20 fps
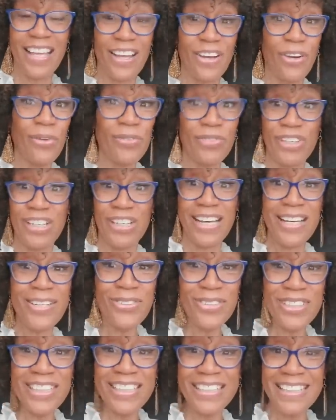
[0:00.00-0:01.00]
over
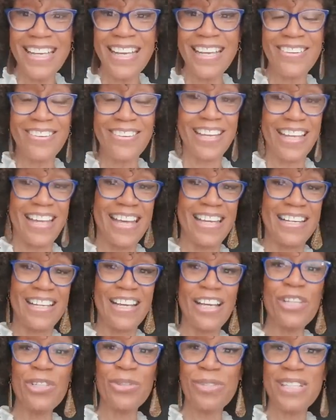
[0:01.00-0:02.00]
100 in there. I got
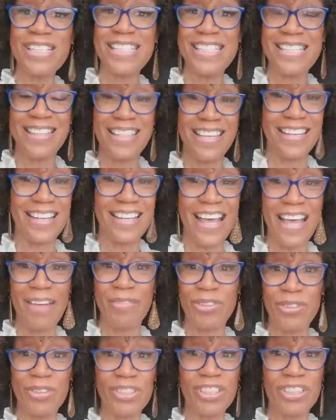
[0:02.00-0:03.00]
hundreds in the
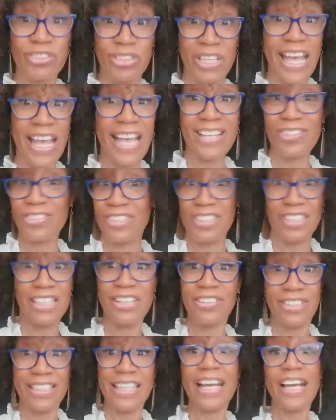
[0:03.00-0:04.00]
Alive trilogy.
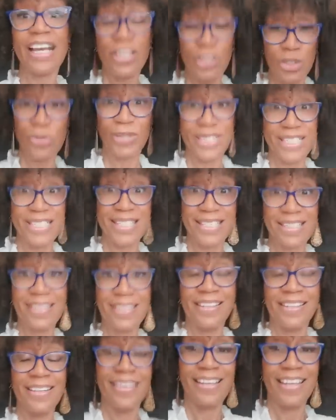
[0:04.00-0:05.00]
Literally hundreds
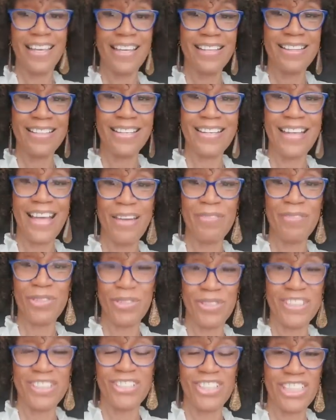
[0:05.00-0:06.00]
in the Alive
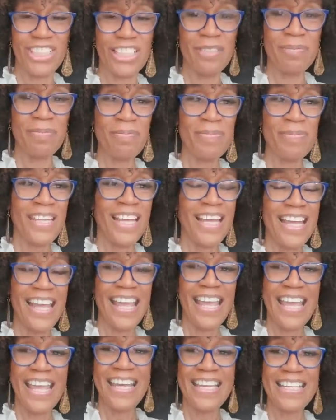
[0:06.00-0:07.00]
trilogy.
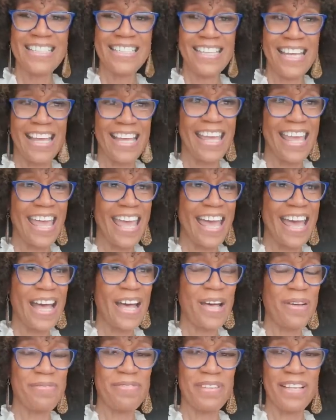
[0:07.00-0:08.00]
And I
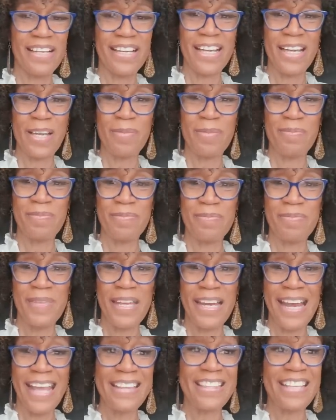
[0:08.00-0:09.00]
have,
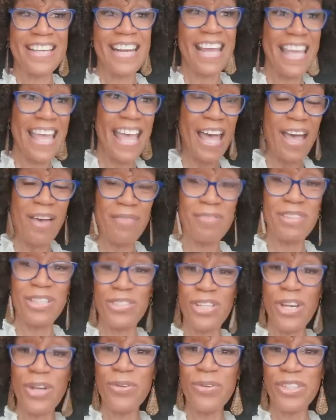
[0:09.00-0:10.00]
I have the
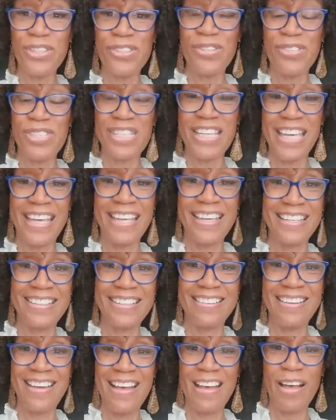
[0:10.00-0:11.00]
donors
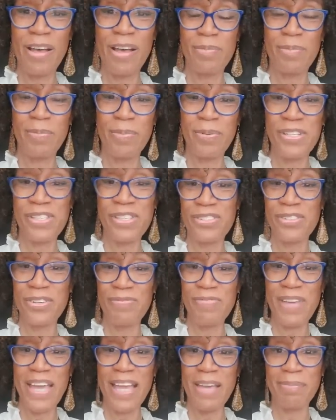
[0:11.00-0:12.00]
in Prisoner
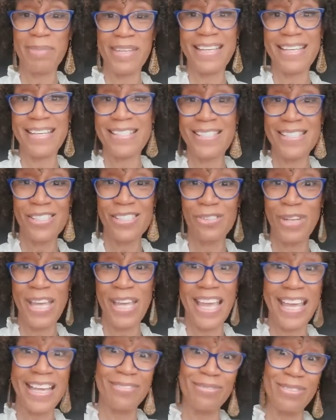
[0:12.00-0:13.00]
of Fame, because you
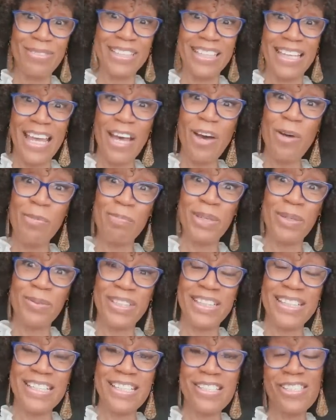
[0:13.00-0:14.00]
can't really help me
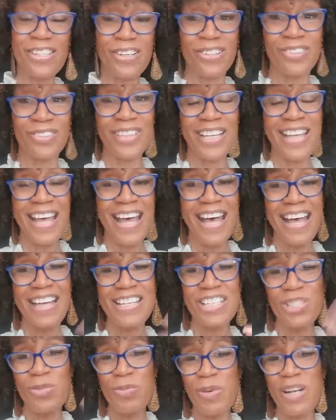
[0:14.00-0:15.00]
with it. So I
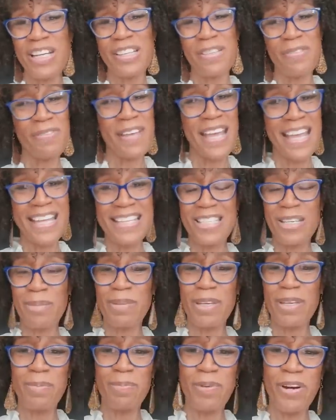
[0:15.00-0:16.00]
just wanted the fans to
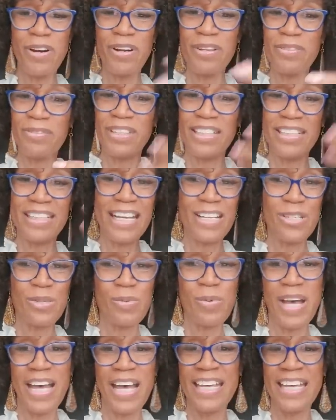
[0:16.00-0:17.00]
be a part of it. And that's
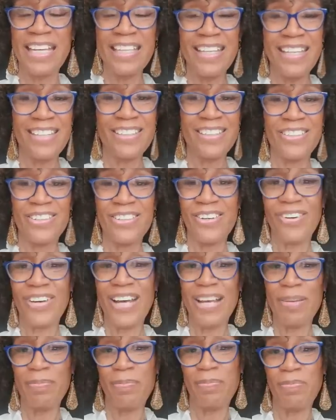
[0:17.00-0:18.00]
why, you know,
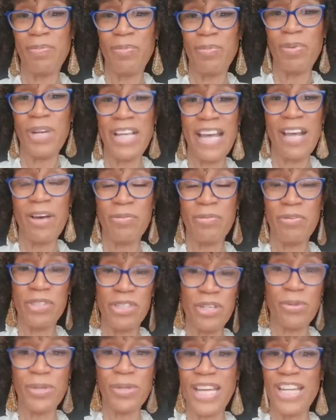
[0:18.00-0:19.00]
I went out for
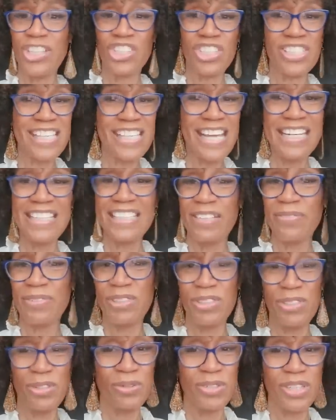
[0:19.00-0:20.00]
donations. I didn't
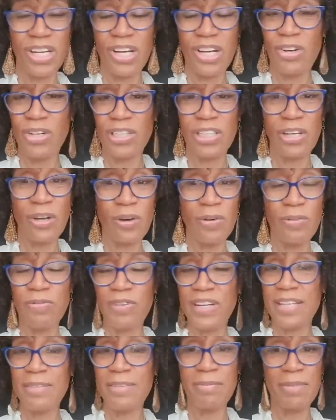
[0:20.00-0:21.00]
even do it on
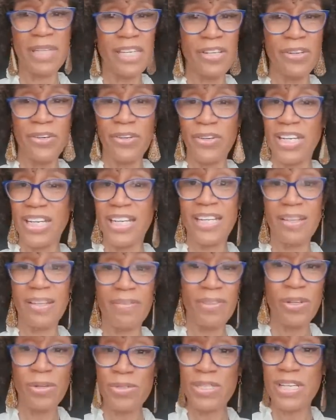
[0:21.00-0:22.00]
GoFundMe or any
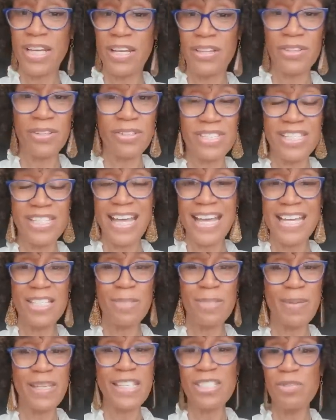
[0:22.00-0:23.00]
of those other
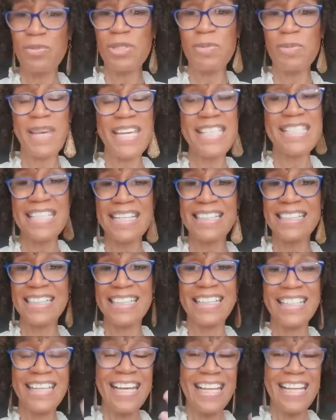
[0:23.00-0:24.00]
sites, because it was
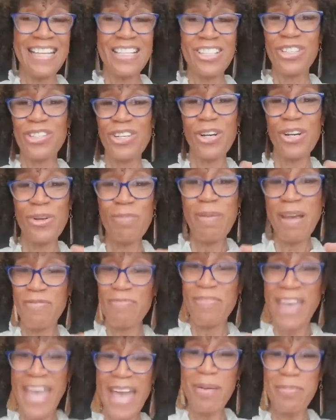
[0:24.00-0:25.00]
basically, you know, my
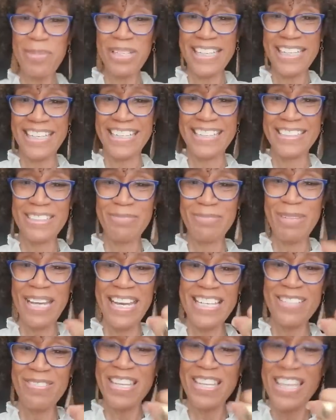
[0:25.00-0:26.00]
family,
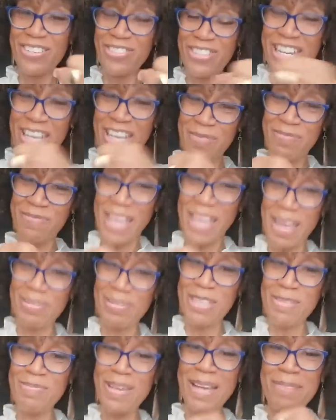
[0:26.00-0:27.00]
my internet
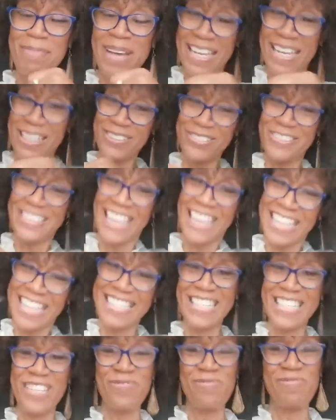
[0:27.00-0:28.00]
family, my Michael
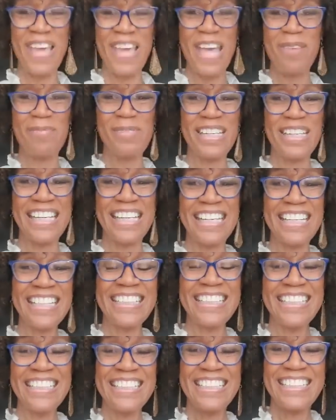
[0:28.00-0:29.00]
Jackson family.
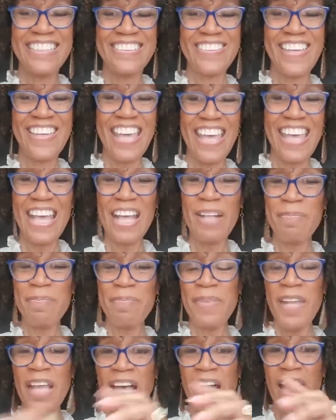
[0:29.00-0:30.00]
Okay.
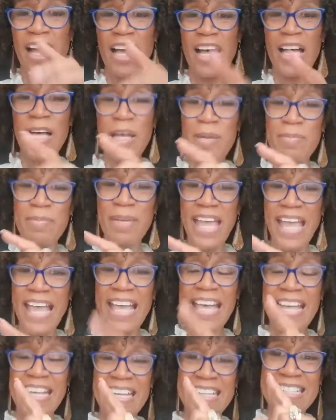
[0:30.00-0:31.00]

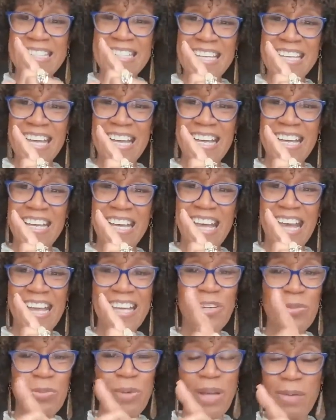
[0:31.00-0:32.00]
I
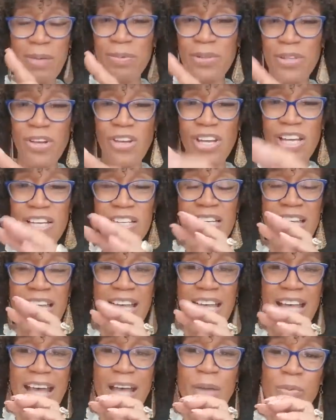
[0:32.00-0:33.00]
can ramble on.
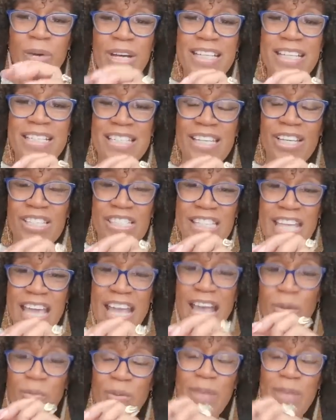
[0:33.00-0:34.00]
I wanted to say,
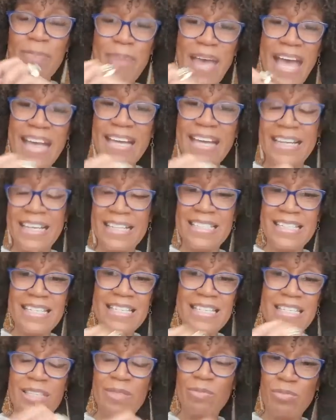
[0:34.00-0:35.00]
I went back and I
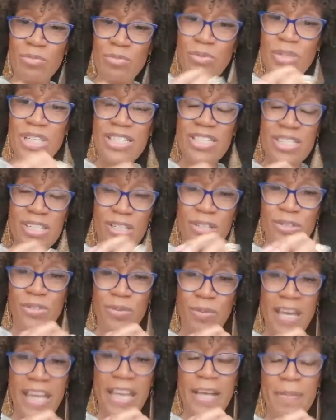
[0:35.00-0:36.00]
did some research,
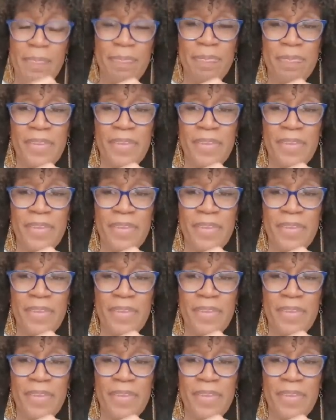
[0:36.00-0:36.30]
right?